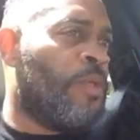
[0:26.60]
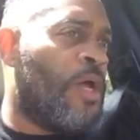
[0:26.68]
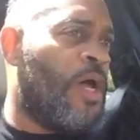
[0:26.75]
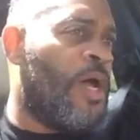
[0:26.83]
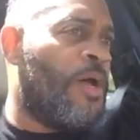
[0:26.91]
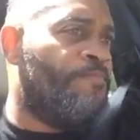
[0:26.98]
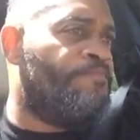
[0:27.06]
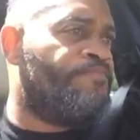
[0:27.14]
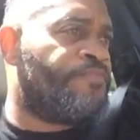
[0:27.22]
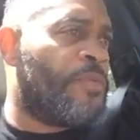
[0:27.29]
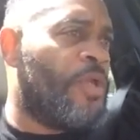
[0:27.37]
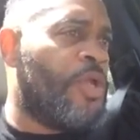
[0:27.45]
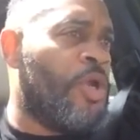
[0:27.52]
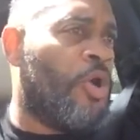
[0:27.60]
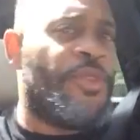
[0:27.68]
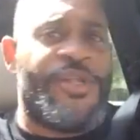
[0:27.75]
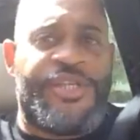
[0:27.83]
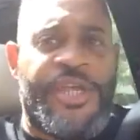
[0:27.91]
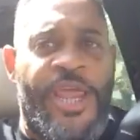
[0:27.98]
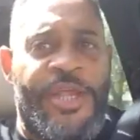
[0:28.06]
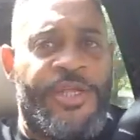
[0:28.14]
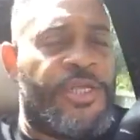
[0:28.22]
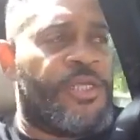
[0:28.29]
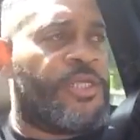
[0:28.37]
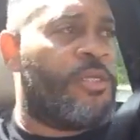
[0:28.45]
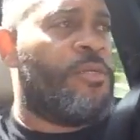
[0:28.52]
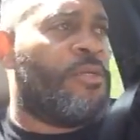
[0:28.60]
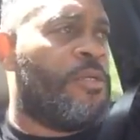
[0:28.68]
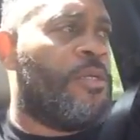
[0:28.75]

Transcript: um, you know, the changes